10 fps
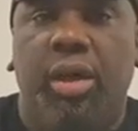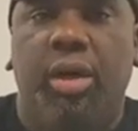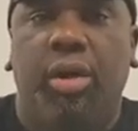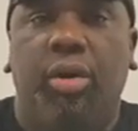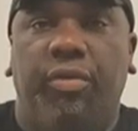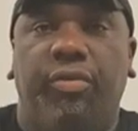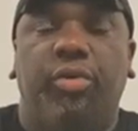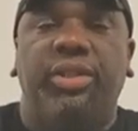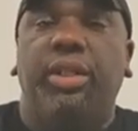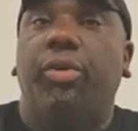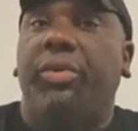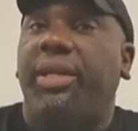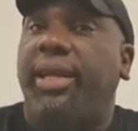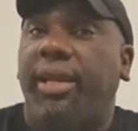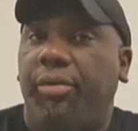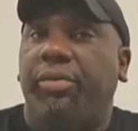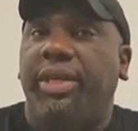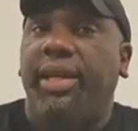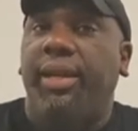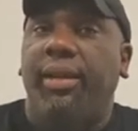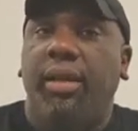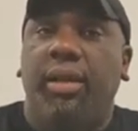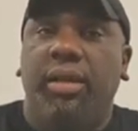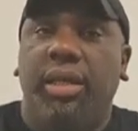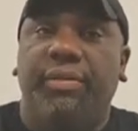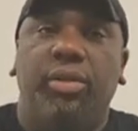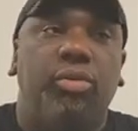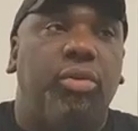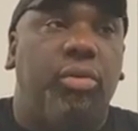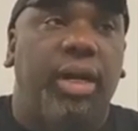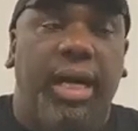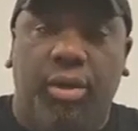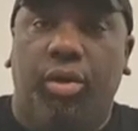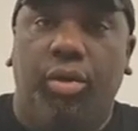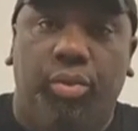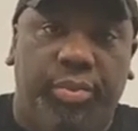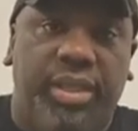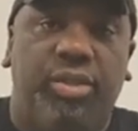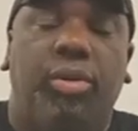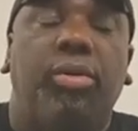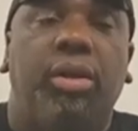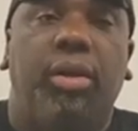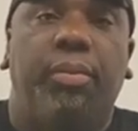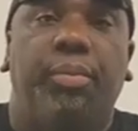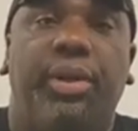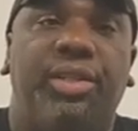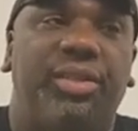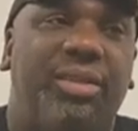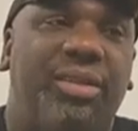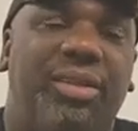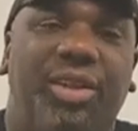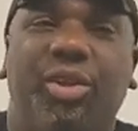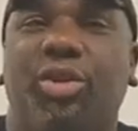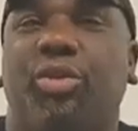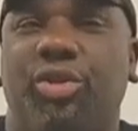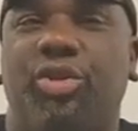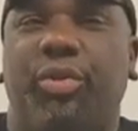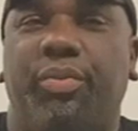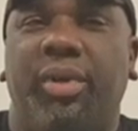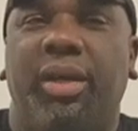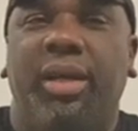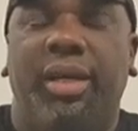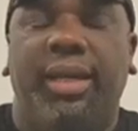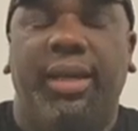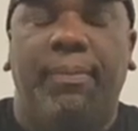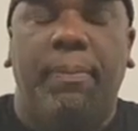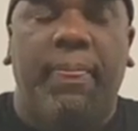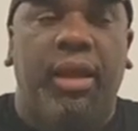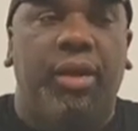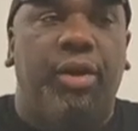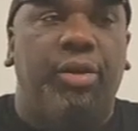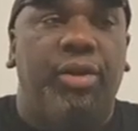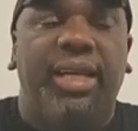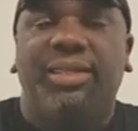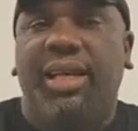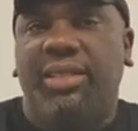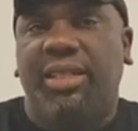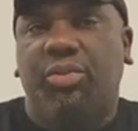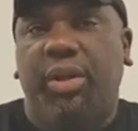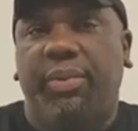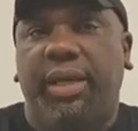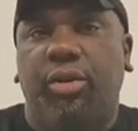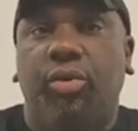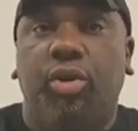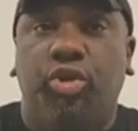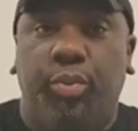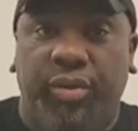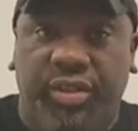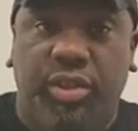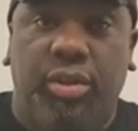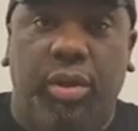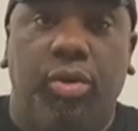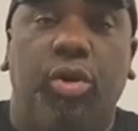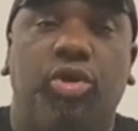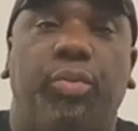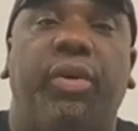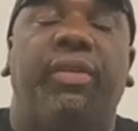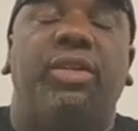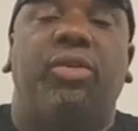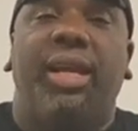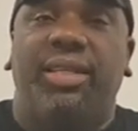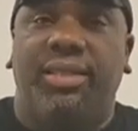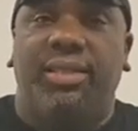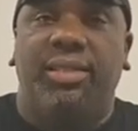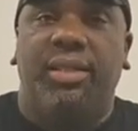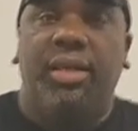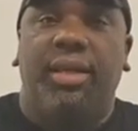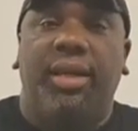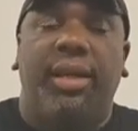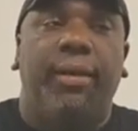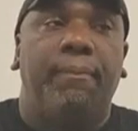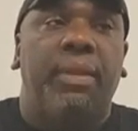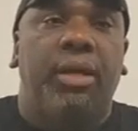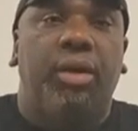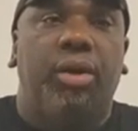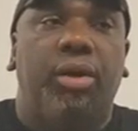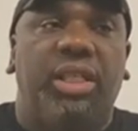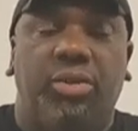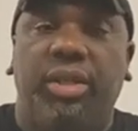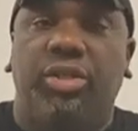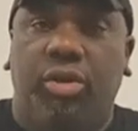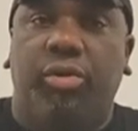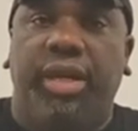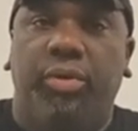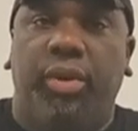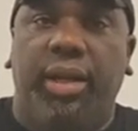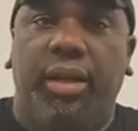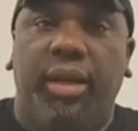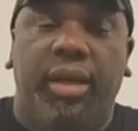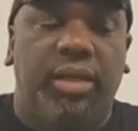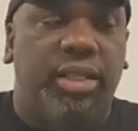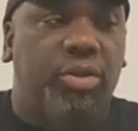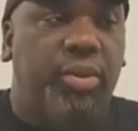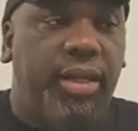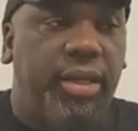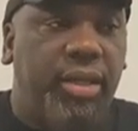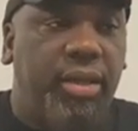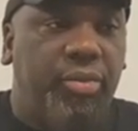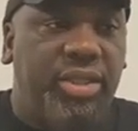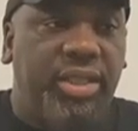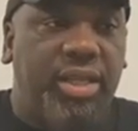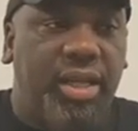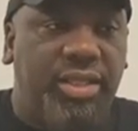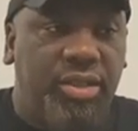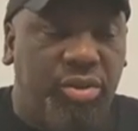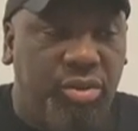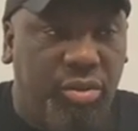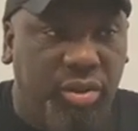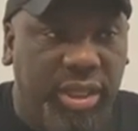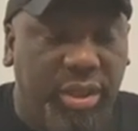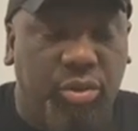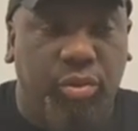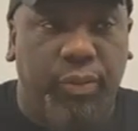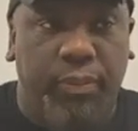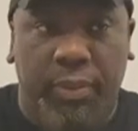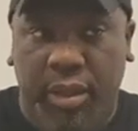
of course, in a retail. Even though alcohol will be sold, but not consumed. Yeah, the next license will be the door supervisor license. Yeah, this one is a great one. This one, with this license, you can do